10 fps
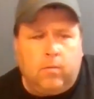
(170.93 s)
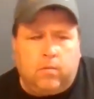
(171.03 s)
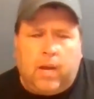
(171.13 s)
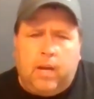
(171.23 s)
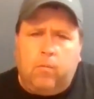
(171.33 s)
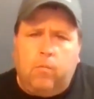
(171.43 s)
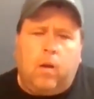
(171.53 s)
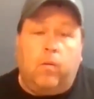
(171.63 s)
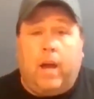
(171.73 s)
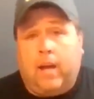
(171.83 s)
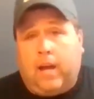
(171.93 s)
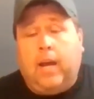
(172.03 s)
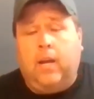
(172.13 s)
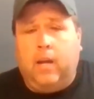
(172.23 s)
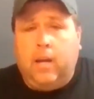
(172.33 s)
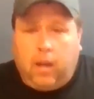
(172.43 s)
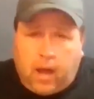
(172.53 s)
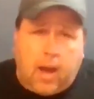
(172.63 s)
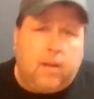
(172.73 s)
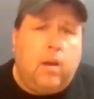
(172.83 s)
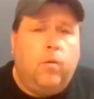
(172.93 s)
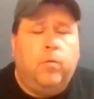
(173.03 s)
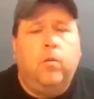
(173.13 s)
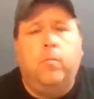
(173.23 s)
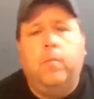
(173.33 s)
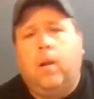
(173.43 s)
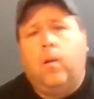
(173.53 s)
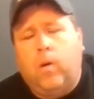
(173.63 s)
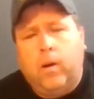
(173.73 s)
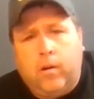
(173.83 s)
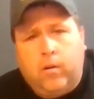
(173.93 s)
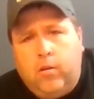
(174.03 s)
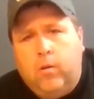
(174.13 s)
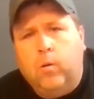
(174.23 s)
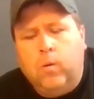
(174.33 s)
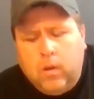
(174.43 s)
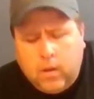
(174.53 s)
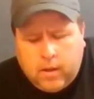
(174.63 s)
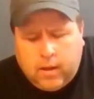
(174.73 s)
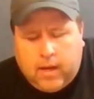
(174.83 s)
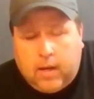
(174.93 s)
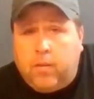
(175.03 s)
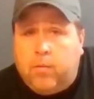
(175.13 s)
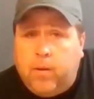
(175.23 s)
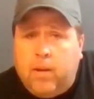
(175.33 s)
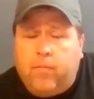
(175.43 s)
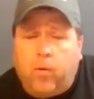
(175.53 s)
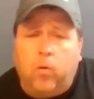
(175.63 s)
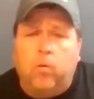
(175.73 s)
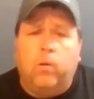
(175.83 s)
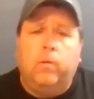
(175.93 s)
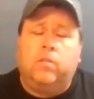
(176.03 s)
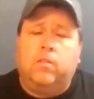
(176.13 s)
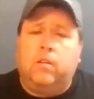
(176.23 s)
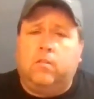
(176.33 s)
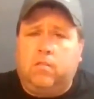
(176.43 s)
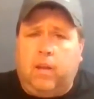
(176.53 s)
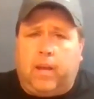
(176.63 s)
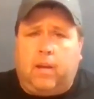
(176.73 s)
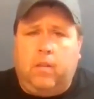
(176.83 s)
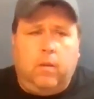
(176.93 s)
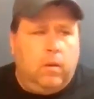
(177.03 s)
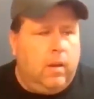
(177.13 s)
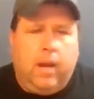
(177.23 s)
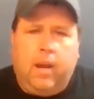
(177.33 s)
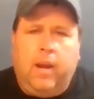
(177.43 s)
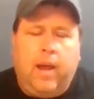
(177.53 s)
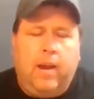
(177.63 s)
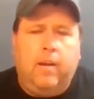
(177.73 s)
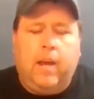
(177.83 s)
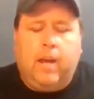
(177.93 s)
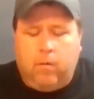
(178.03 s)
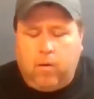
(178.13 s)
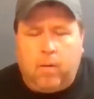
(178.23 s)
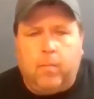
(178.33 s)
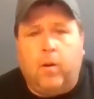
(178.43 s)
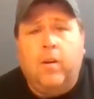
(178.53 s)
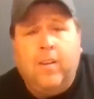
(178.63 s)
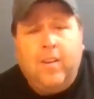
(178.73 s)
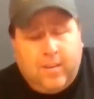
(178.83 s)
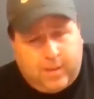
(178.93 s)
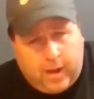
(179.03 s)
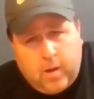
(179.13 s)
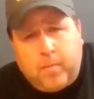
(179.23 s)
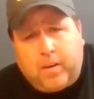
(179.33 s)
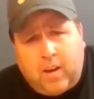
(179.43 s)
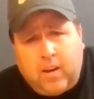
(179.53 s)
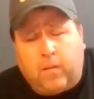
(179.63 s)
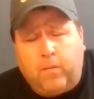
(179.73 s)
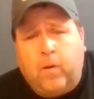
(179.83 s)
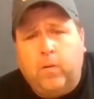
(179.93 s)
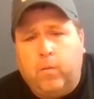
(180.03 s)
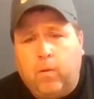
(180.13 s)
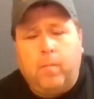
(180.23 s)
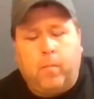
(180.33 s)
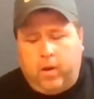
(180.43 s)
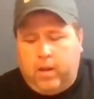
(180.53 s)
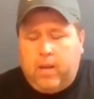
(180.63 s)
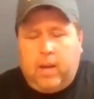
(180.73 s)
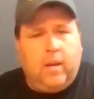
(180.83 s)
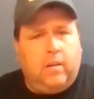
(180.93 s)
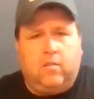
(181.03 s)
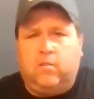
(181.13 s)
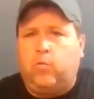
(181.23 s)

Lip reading: It was kind of rough. Well, not kind of. It locked down through the middle of 1 and 2. And in 3 and 4, though, it was still slick. It hadn't taken rubber. Tyler McDonald found the rubber, and he kind of